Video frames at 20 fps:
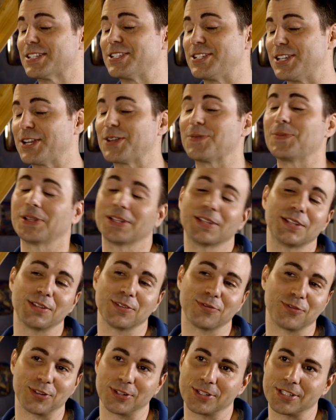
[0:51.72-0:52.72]
legitimately
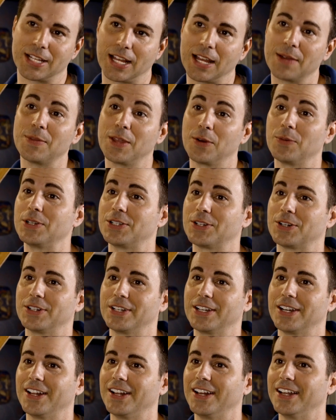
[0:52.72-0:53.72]
the first time that we turned
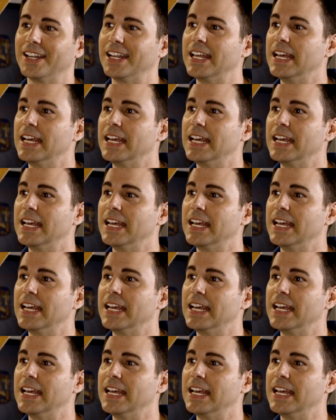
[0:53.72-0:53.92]
it on.